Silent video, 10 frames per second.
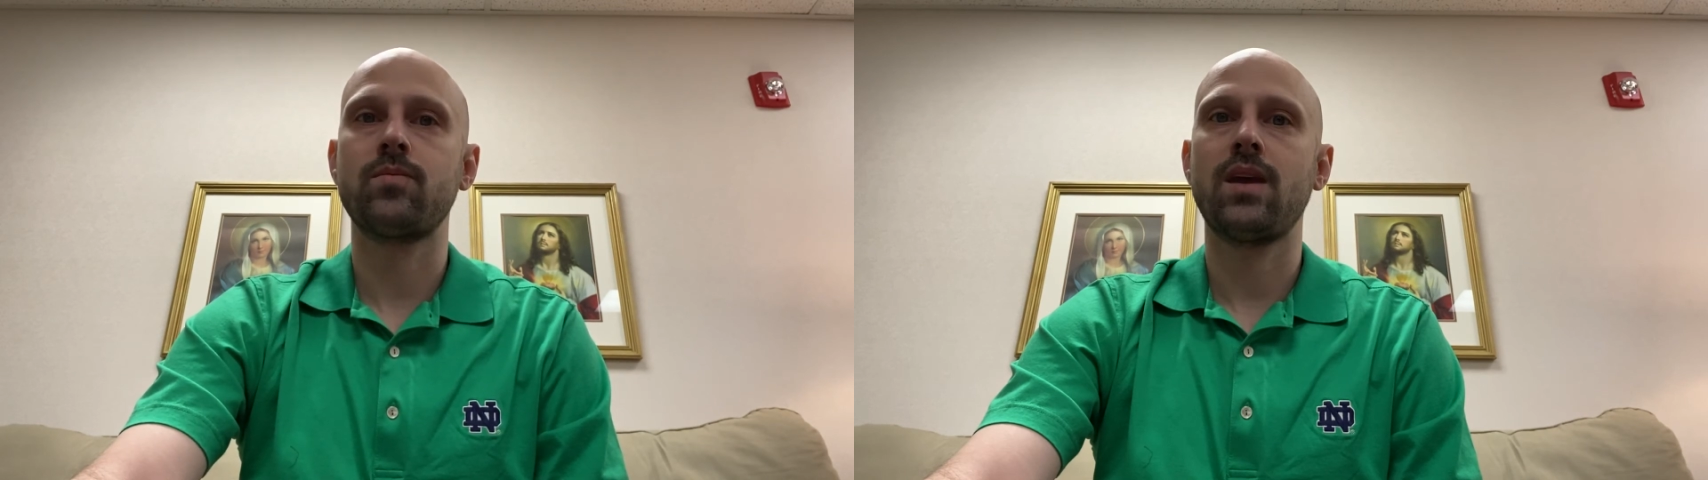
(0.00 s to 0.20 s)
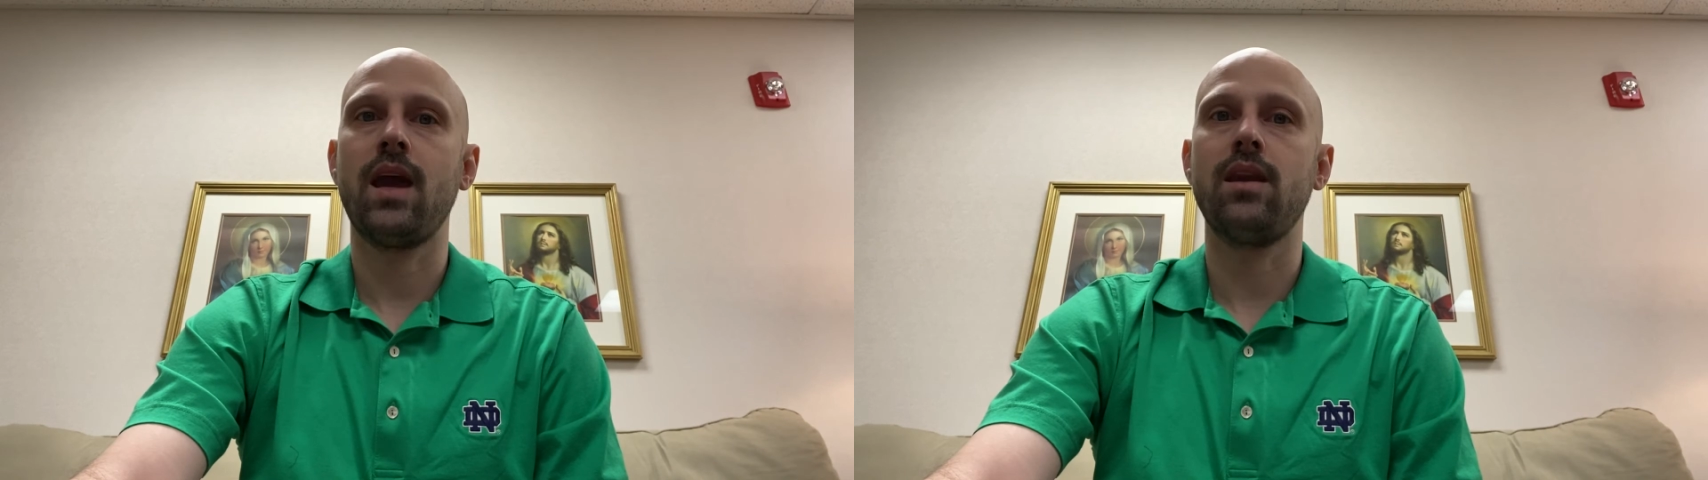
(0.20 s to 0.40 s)

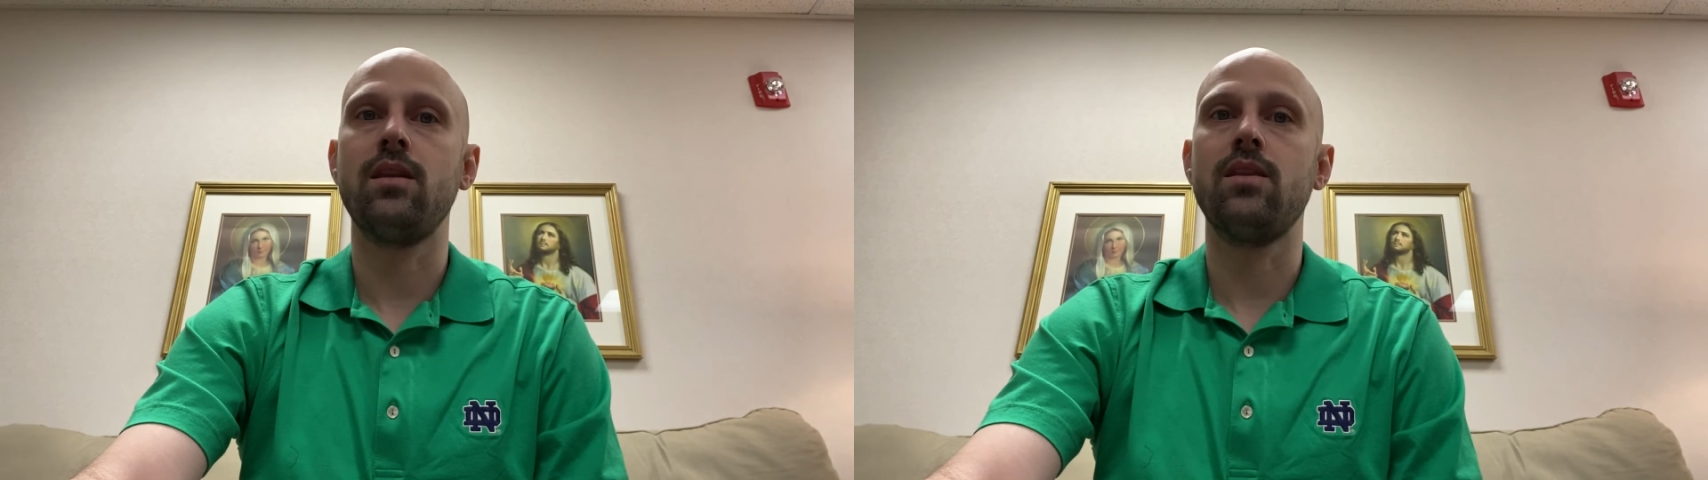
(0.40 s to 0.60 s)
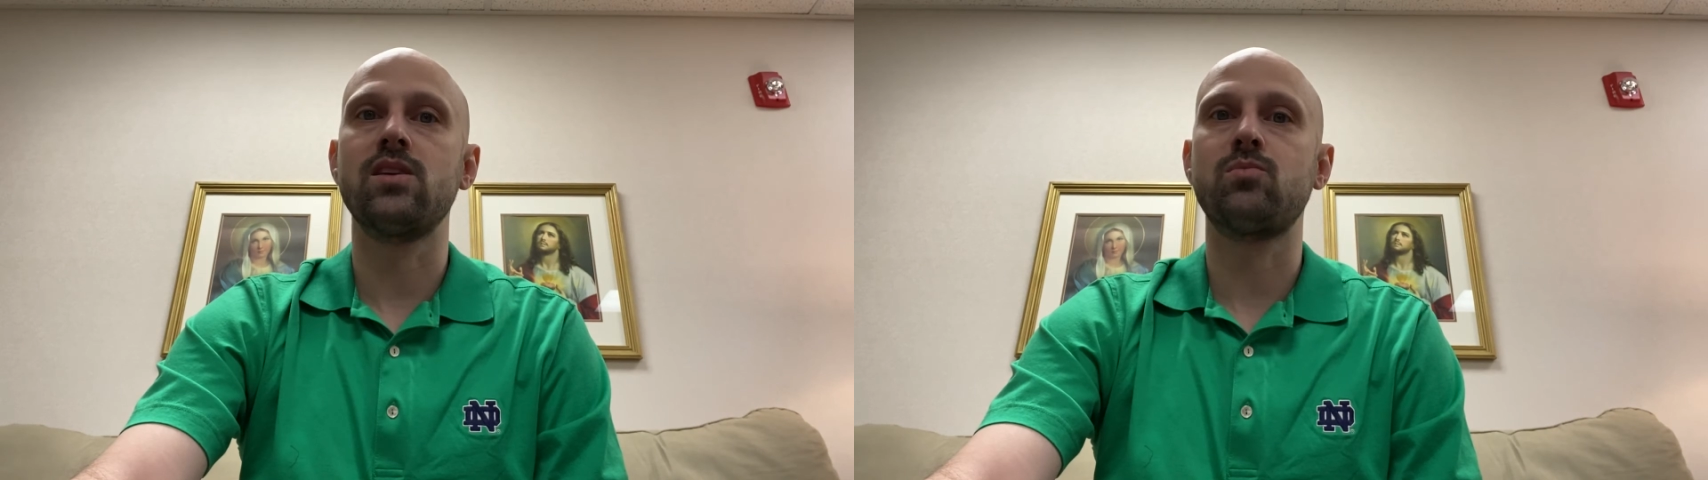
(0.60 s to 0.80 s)
and
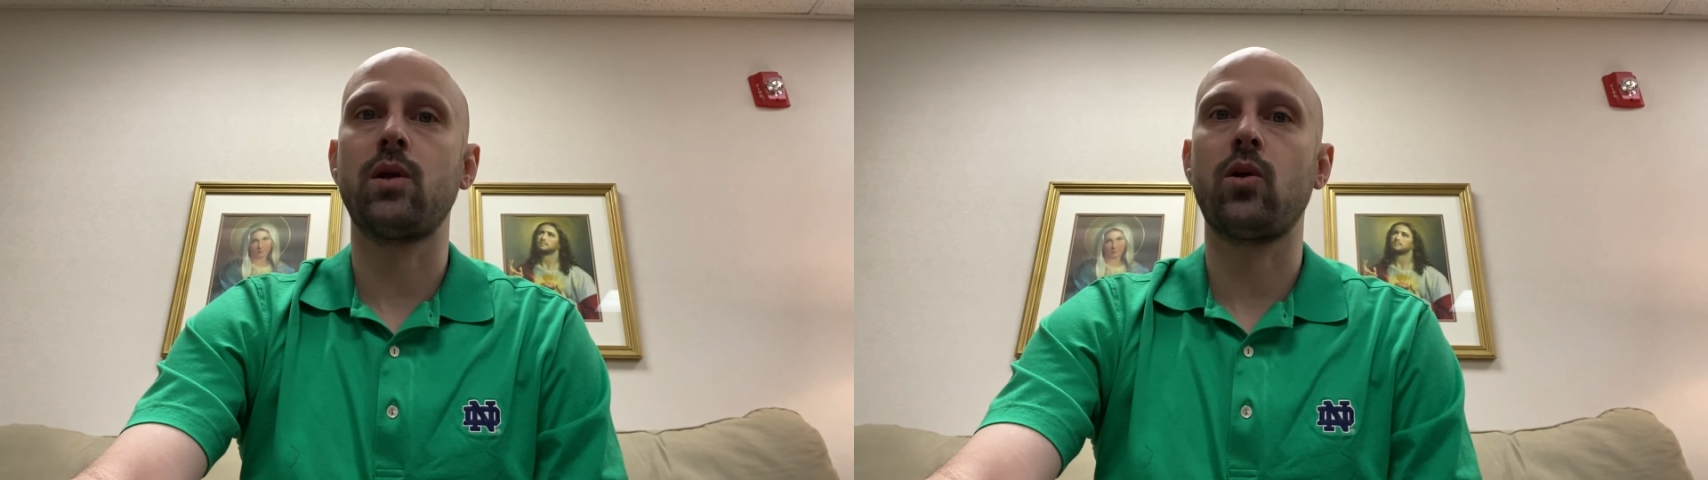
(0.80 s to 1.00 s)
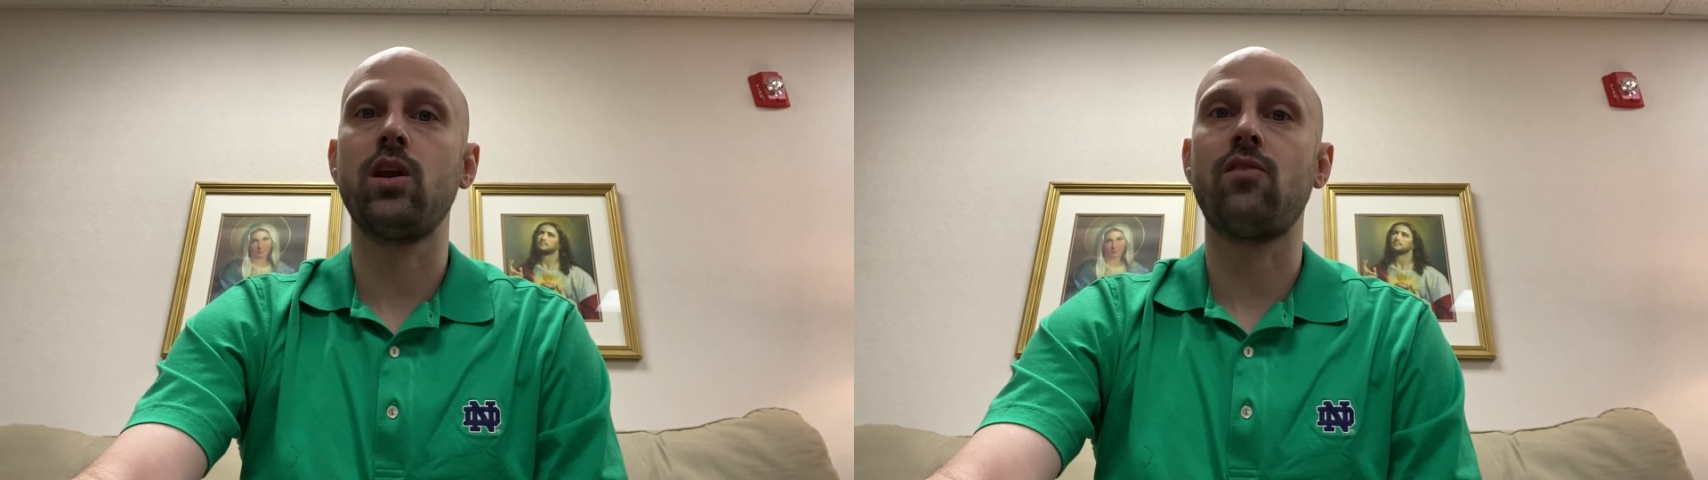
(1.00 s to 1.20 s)
this
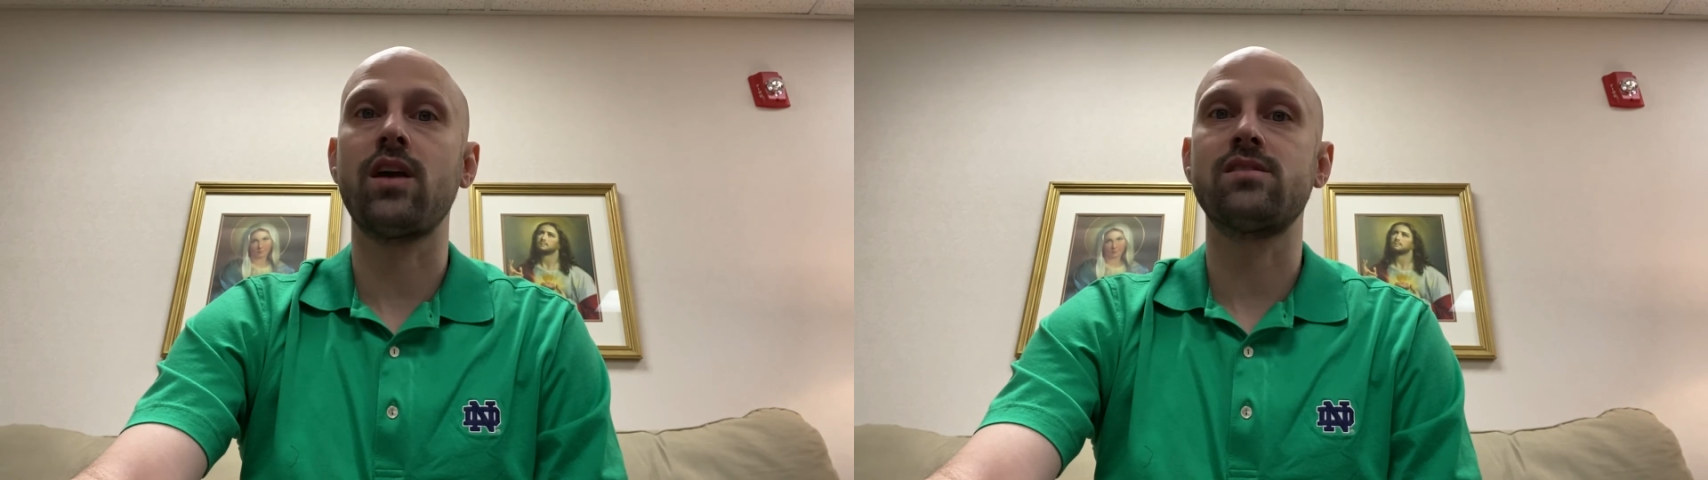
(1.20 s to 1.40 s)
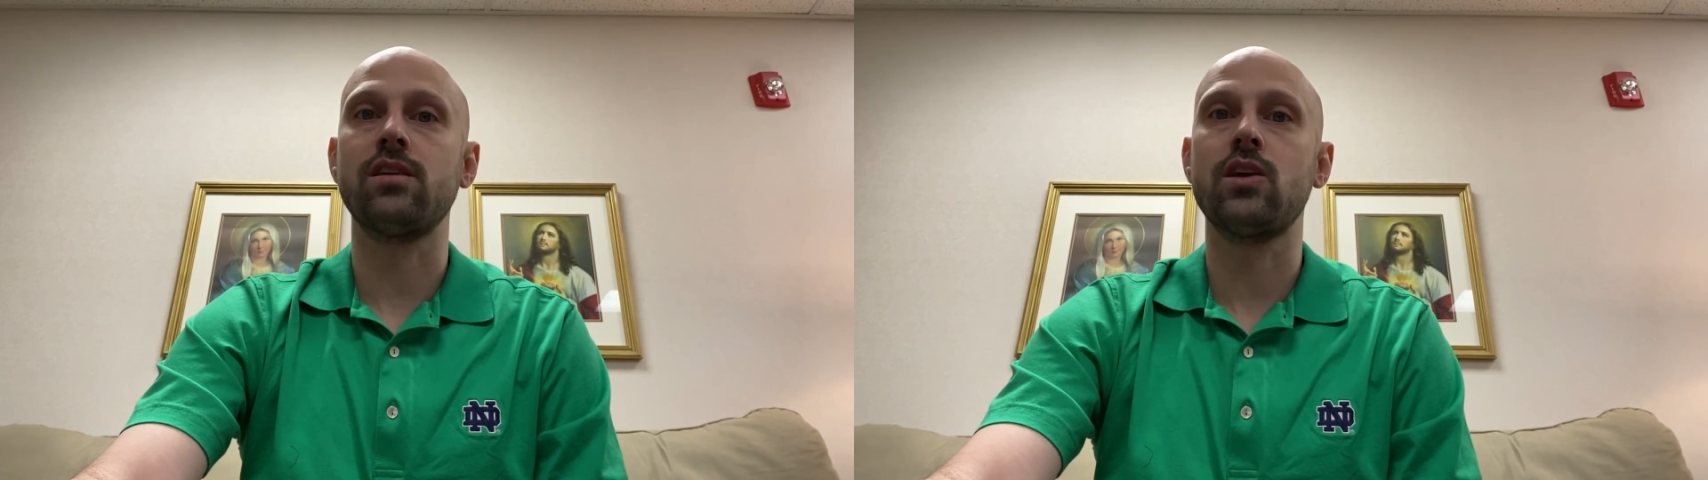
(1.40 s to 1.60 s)
period of
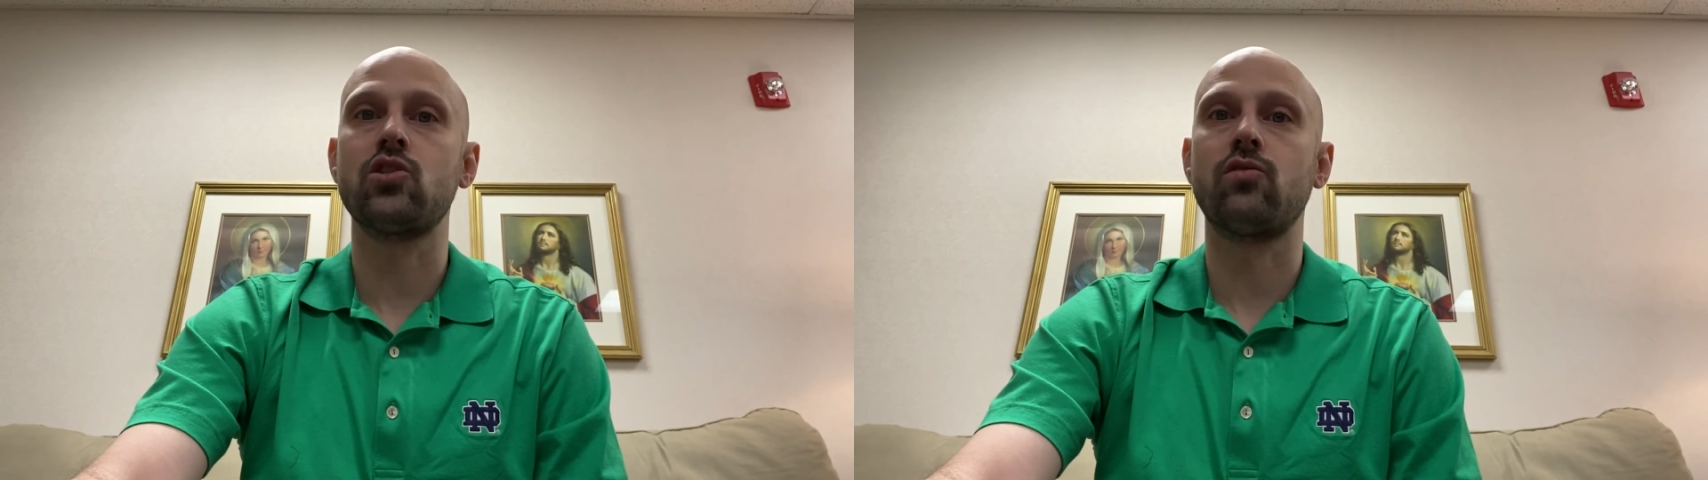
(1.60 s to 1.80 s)
isolation